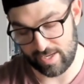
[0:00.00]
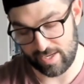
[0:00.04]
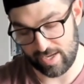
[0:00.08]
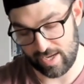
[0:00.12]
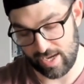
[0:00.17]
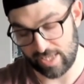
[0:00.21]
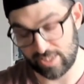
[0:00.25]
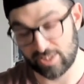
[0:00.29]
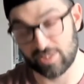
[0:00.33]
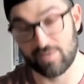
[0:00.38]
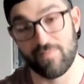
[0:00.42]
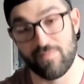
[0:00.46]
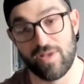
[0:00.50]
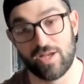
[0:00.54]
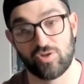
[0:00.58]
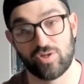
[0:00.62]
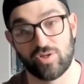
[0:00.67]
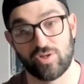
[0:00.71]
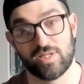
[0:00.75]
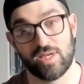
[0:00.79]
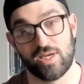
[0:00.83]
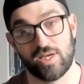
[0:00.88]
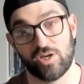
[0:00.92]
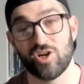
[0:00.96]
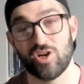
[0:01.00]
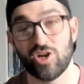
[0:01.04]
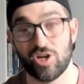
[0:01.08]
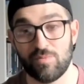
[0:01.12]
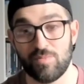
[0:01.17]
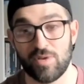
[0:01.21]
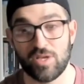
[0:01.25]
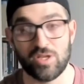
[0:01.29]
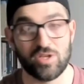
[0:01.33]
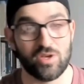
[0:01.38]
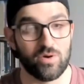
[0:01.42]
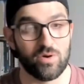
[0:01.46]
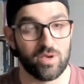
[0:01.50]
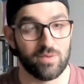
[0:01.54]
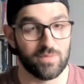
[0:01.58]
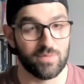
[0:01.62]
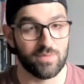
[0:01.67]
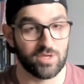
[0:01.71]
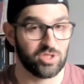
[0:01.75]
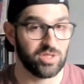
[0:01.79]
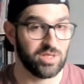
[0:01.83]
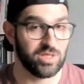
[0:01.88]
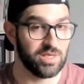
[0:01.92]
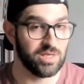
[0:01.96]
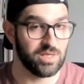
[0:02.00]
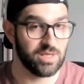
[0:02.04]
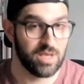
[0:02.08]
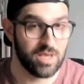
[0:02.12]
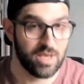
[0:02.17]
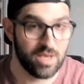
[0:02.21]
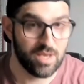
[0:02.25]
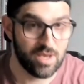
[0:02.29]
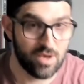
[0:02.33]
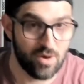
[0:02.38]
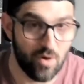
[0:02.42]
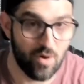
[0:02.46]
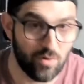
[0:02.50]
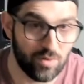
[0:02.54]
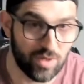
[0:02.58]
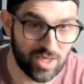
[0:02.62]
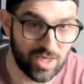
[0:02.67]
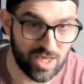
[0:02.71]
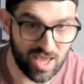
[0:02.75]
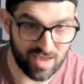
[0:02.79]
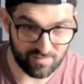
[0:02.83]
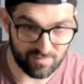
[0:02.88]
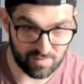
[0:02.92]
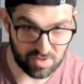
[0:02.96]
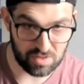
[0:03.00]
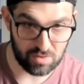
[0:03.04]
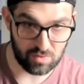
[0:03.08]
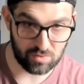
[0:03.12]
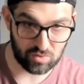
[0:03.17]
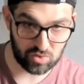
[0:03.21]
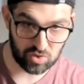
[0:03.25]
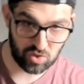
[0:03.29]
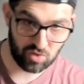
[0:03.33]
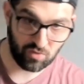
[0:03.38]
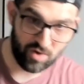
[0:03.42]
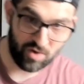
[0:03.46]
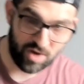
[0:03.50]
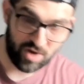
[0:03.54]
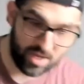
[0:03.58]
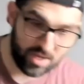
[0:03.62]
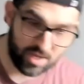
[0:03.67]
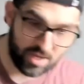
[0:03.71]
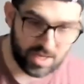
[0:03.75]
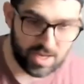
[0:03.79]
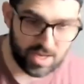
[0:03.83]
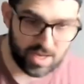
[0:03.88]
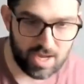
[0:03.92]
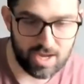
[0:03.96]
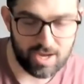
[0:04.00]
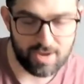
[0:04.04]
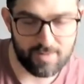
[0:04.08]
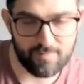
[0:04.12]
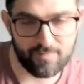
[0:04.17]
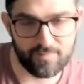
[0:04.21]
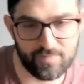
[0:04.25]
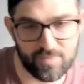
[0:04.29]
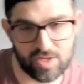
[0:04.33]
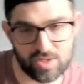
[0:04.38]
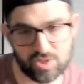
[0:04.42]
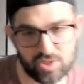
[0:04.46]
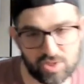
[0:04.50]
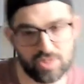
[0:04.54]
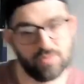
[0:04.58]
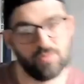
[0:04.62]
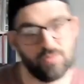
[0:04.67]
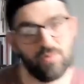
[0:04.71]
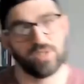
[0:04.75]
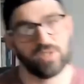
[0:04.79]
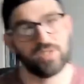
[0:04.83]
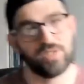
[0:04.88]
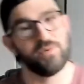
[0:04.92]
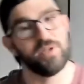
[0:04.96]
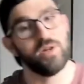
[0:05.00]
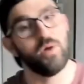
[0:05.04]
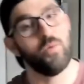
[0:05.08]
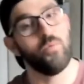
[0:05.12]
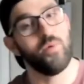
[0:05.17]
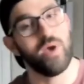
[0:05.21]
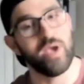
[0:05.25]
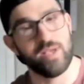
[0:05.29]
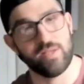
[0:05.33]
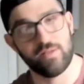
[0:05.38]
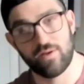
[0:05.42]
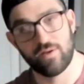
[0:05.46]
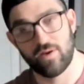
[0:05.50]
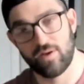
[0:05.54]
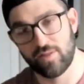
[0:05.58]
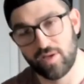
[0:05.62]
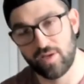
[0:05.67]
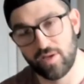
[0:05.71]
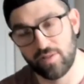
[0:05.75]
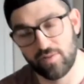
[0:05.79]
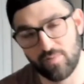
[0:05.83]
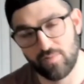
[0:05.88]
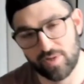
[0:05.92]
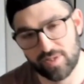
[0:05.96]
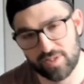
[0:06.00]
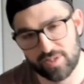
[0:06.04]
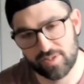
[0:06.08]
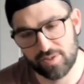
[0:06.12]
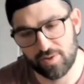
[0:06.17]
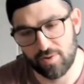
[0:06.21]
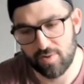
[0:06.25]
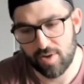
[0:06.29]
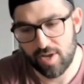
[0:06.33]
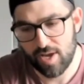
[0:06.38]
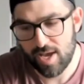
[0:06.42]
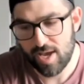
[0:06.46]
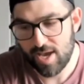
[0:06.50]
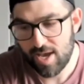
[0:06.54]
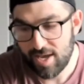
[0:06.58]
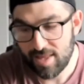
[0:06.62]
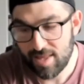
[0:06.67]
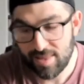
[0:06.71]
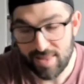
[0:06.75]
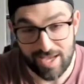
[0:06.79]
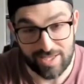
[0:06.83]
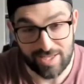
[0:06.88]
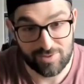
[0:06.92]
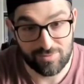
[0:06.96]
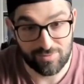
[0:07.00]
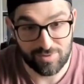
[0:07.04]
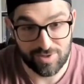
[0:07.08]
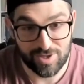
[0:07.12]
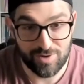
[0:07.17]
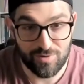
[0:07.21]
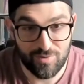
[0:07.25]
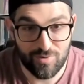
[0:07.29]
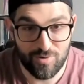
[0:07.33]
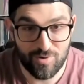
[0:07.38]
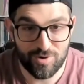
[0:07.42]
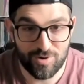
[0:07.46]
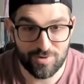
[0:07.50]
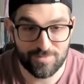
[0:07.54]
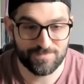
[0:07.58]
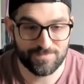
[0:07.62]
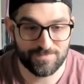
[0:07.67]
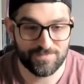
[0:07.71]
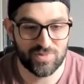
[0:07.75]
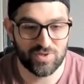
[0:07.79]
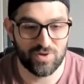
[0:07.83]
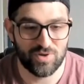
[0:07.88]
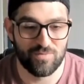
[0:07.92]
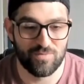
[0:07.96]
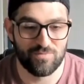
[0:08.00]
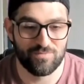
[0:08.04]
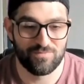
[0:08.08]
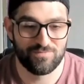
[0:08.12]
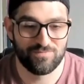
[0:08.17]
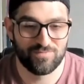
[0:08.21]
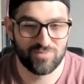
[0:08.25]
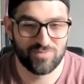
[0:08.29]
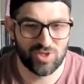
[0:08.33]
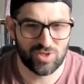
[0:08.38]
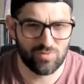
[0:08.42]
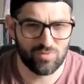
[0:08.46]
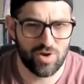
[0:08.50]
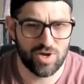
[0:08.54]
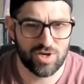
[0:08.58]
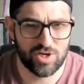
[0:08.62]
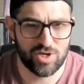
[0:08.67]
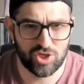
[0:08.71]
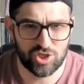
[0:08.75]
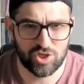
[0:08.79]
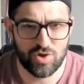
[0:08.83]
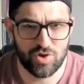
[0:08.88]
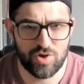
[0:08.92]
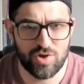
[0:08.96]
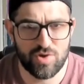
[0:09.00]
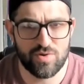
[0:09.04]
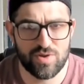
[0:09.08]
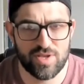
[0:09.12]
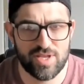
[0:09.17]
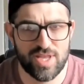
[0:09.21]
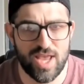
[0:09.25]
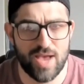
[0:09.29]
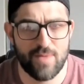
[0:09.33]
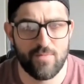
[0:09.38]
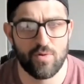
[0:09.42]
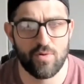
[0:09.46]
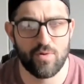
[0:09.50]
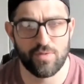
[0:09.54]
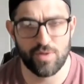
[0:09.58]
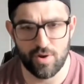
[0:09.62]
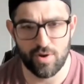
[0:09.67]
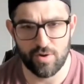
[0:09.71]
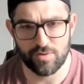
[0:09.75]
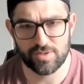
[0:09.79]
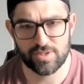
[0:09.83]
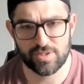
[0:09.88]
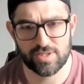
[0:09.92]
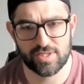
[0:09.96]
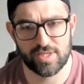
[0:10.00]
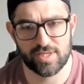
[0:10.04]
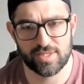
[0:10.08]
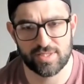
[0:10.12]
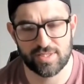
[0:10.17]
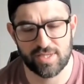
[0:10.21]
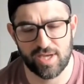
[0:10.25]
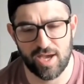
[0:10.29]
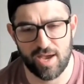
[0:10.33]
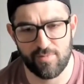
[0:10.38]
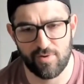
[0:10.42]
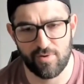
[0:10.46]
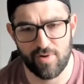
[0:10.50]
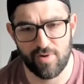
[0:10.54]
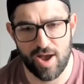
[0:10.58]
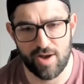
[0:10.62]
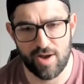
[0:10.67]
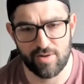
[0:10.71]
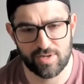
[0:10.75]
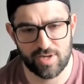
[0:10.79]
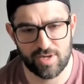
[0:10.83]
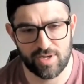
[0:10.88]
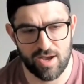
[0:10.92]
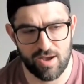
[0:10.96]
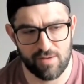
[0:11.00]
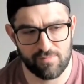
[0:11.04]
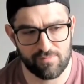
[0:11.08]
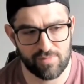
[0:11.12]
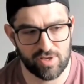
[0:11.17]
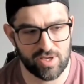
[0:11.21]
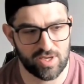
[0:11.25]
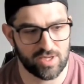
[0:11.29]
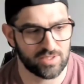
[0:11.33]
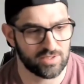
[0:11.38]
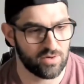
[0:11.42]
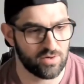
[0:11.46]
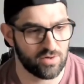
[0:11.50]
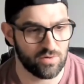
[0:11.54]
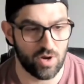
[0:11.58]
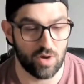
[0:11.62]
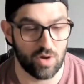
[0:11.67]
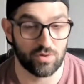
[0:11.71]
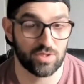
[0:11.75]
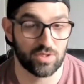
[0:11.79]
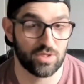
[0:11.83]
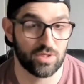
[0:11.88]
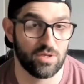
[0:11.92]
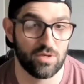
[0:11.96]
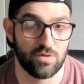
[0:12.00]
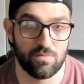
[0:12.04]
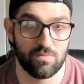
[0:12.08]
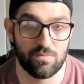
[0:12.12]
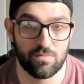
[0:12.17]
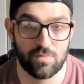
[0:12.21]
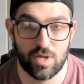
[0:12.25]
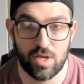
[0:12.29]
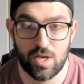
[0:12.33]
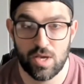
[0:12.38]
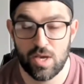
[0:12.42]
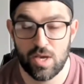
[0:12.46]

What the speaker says: isometrics I could be doing, but she only gave me those three, and she wants me to wait on the other ones. So that's really cool. So I just wanted to show you and demo those this time around, because who knows, you